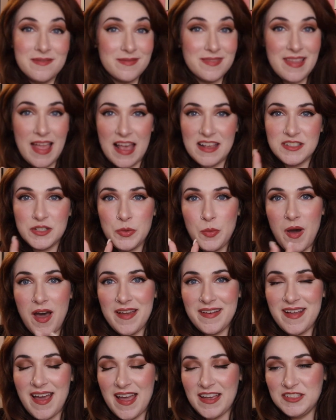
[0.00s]
Last
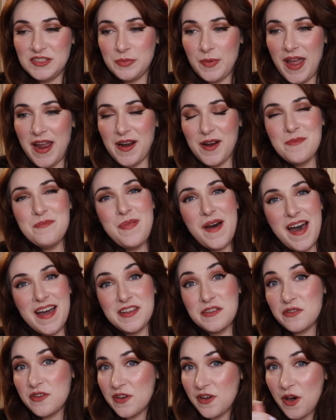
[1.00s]
one, I swear, but
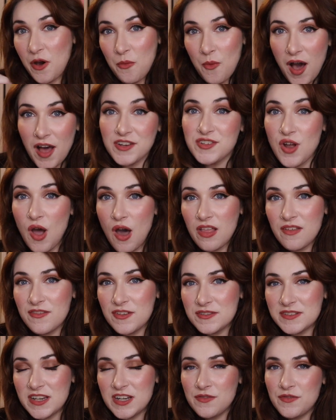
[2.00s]
you can go watch all of
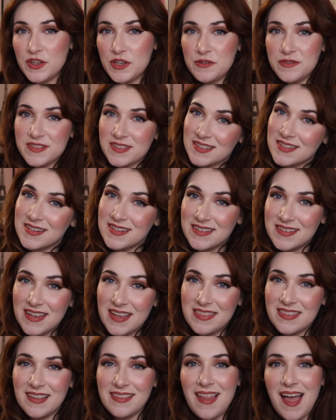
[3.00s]
those interviews
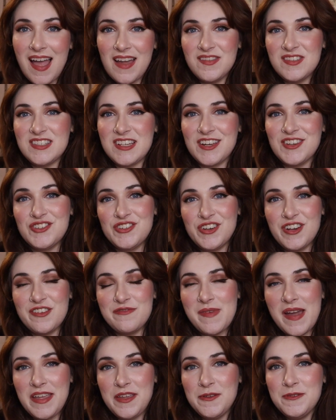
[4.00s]
in the live section of
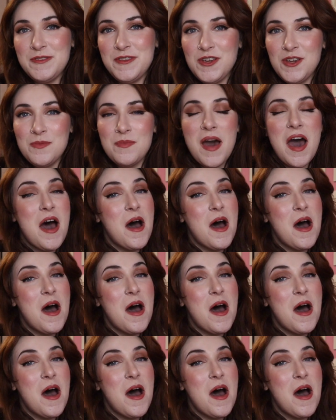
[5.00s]
my YouTube.